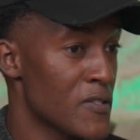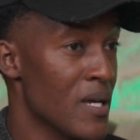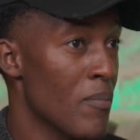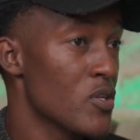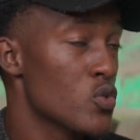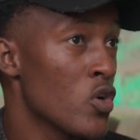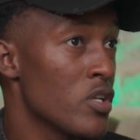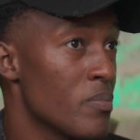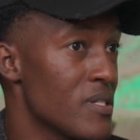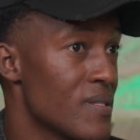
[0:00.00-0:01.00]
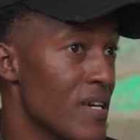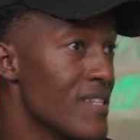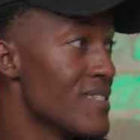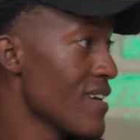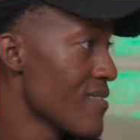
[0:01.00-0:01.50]
someone told me, say,
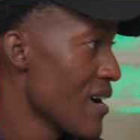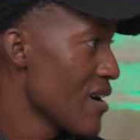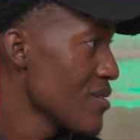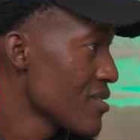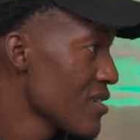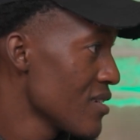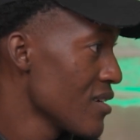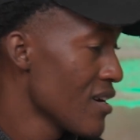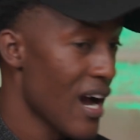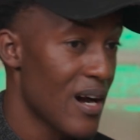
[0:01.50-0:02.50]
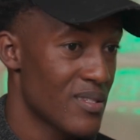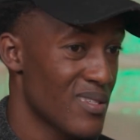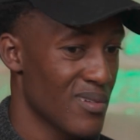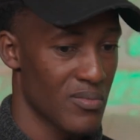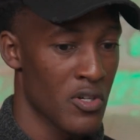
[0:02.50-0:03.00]
10,000, I'll
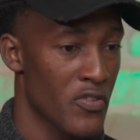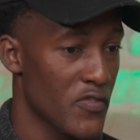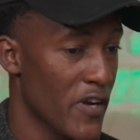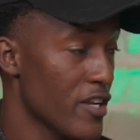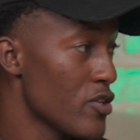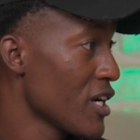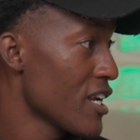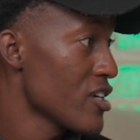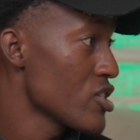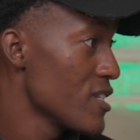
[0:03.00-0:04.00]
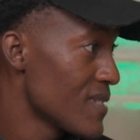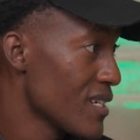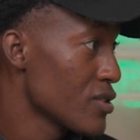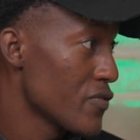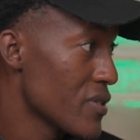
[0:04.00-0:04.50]
say, oh, fine, you can actually
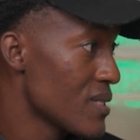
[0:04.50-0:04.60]
start off with